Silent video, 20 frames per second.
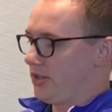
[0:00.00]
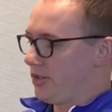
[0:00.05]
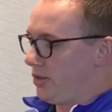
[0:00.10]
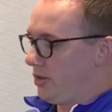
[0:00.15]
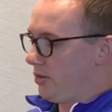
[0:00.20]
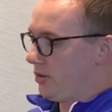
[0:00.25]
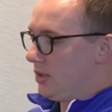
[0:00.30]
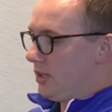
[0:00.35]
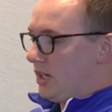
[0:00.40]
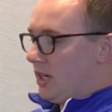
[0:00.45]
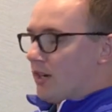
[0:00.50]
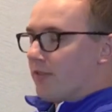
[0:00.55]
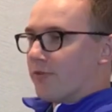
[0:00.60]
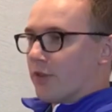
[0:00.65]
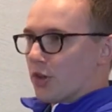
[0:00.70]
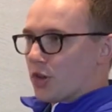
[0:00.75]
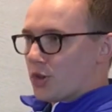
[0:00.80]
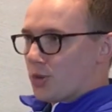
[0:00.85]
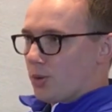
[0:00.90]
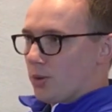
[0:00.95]
So
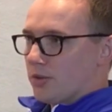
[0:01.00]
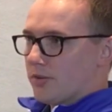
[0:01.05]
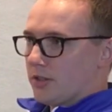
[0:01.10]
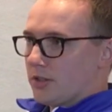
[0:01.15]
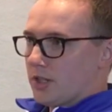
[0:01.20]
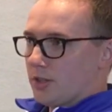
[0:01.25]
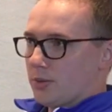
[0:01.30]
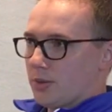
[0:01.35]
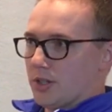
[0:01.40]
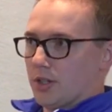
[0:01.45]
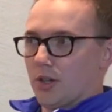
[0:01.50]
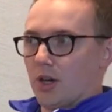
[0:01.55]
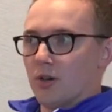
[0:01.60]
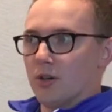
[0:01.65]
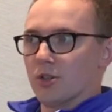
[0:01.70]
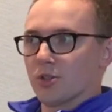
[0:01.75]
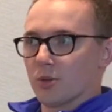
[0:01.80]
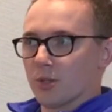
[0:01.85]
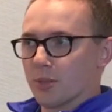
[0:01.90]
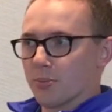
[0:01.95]
first rule of our cookware, you
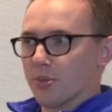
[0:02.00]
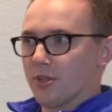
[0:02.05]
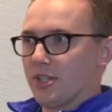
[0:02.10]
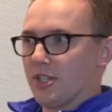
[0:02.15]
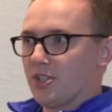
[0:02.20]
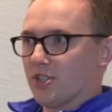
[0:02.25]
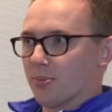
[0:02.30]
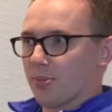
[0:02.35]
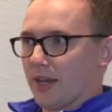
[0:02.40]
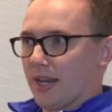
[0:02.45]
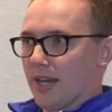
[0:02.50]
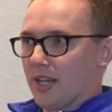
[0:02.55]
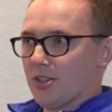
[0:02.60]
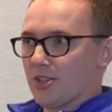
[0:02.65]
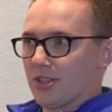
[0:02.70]
always want to preheat your pan